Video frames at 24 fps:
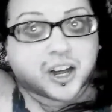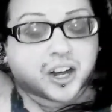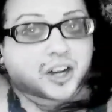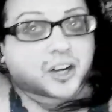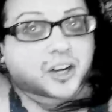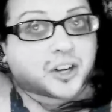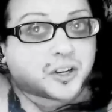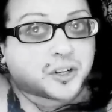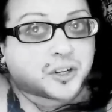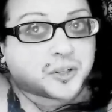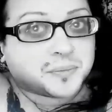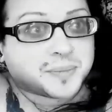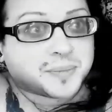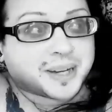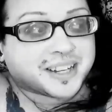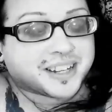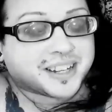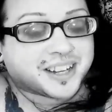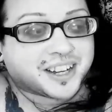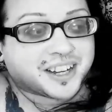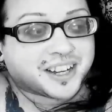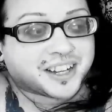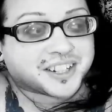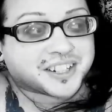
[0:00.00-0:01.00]
Oh my
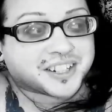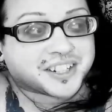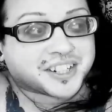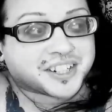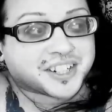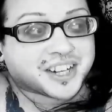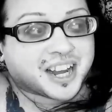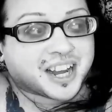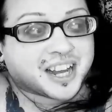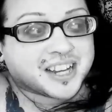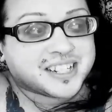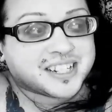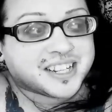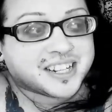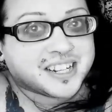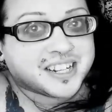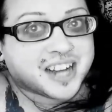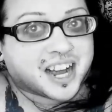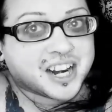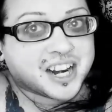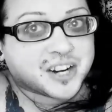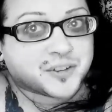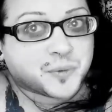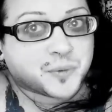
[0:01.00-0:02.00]
gosh, I did
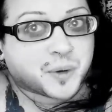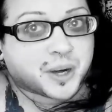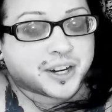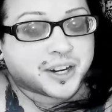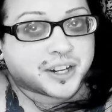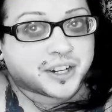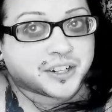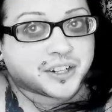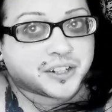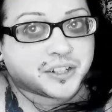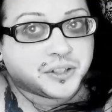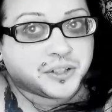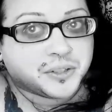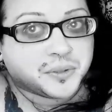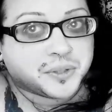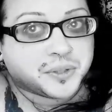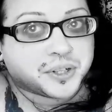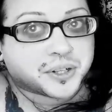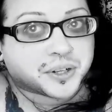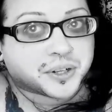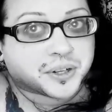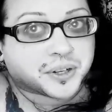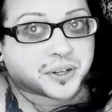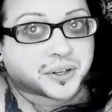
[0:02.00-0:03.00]
kind of want to include
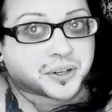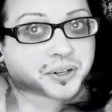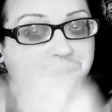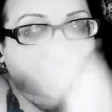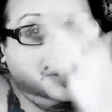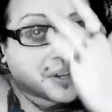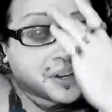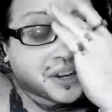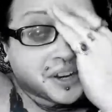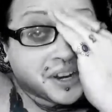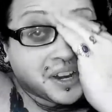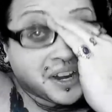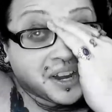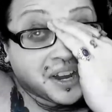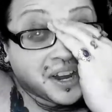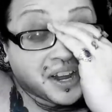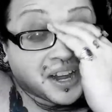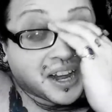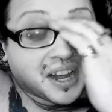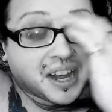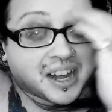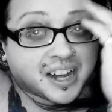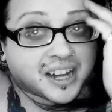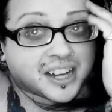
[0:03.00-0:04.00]
her.
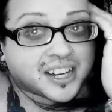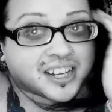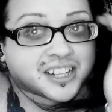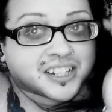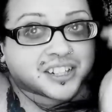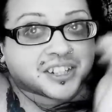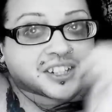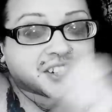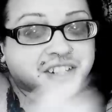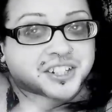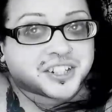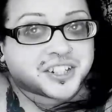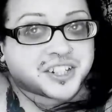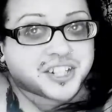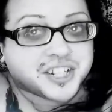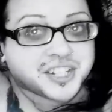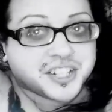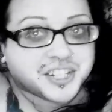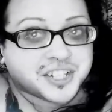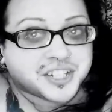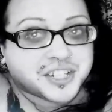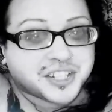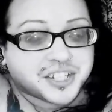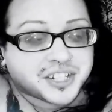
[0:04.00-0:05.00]
Uh,
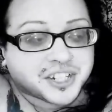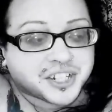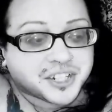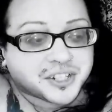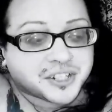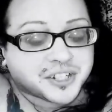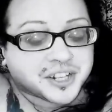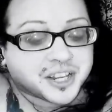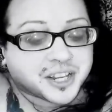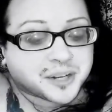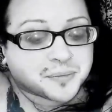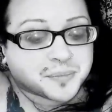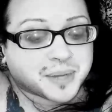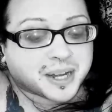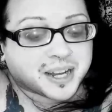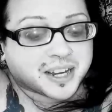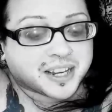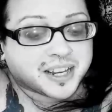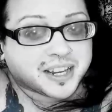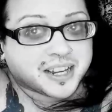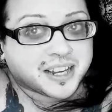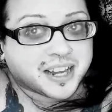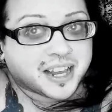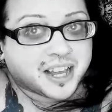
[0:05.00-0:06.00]
she's she's in
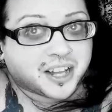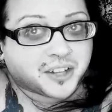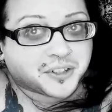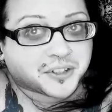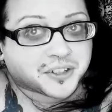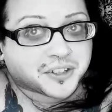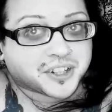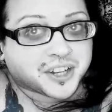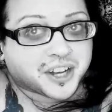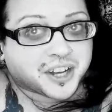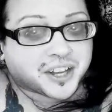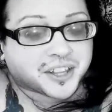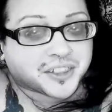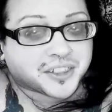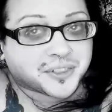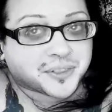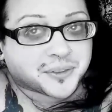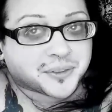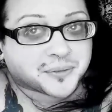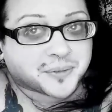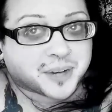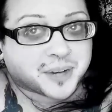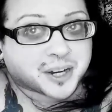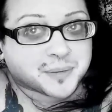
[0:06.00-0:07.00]
my Elder
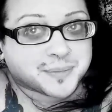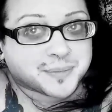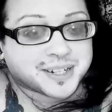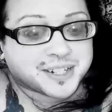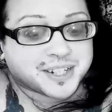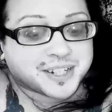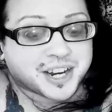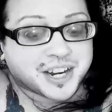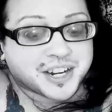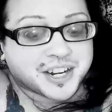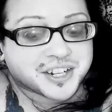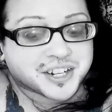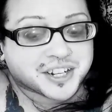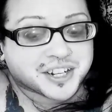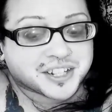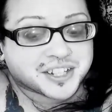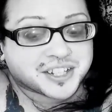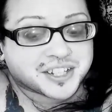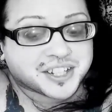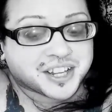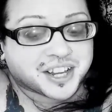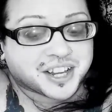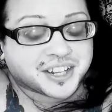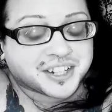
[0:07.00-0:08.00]
Goth
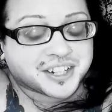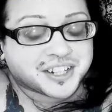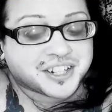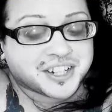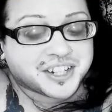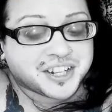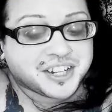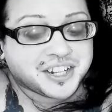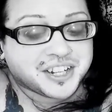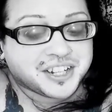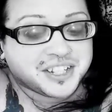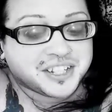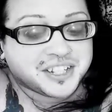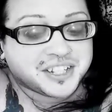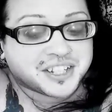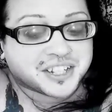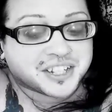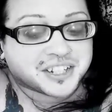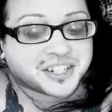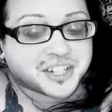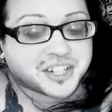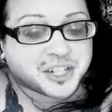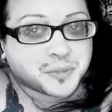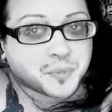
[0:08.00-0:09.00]
recommendations. Uh, she's
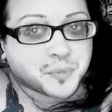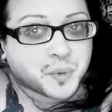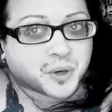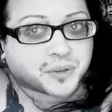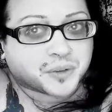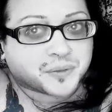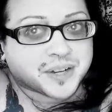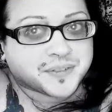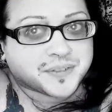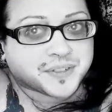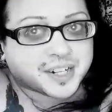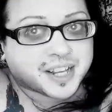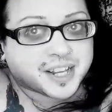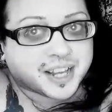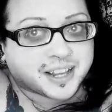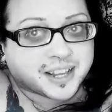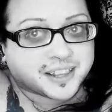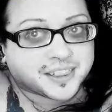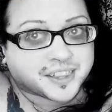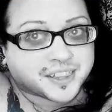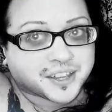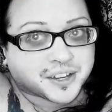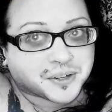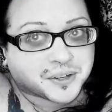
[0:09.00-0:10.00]
she's more
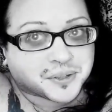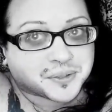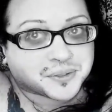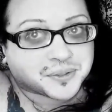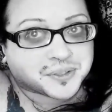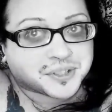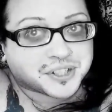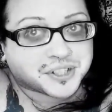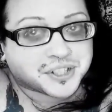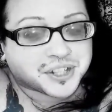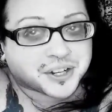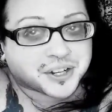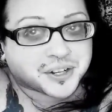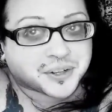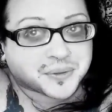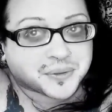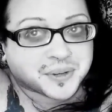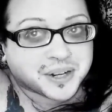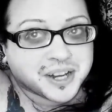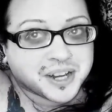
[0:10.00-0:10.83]
head though, so